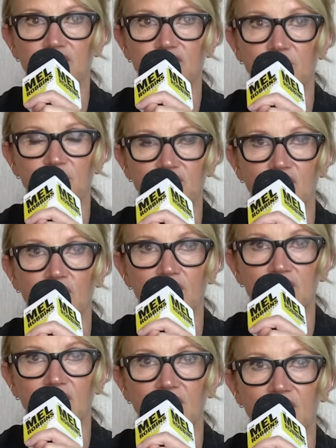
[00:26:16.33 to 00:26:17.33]
system, it's
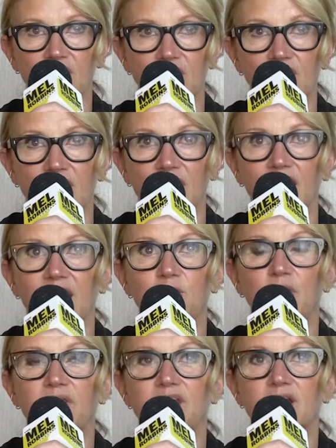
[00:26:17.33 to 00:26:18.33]
called.
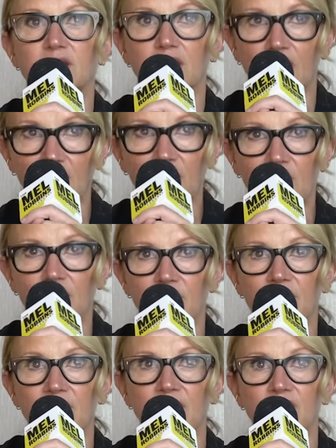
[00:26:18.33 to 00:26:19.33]
And when the
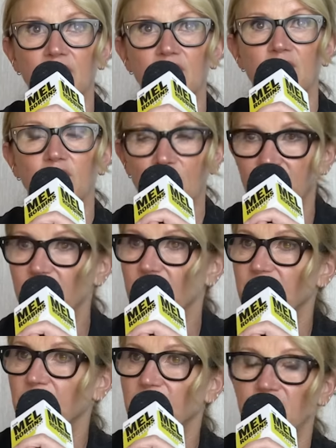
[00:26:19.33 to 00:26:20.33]
alarm nervous
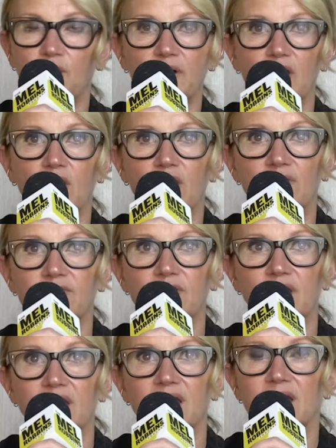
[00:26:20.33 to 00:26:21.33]
system is going off,
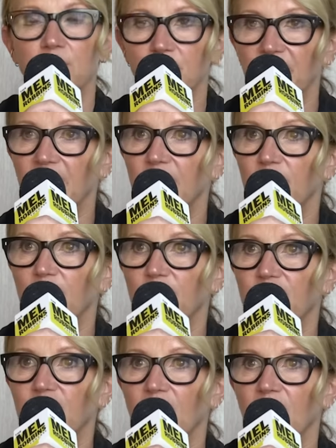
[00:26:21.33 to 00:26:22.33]
it
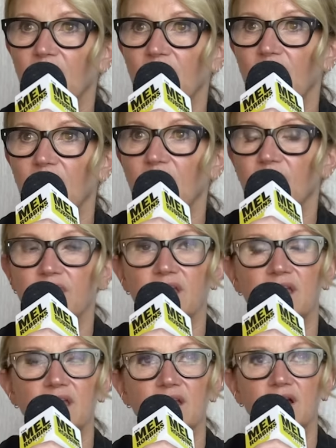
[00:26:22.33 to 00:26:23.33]
impairs
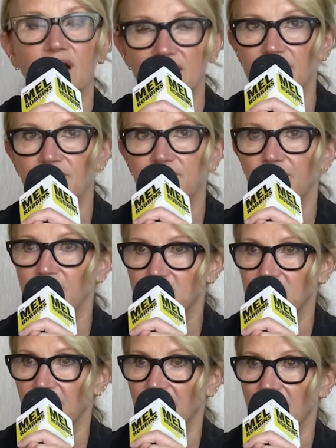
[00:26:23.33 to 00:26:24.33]
the cognitive
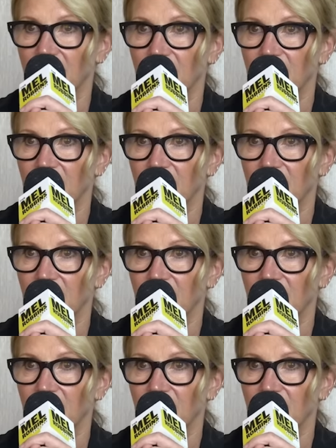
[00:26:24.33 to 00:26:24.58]
functioning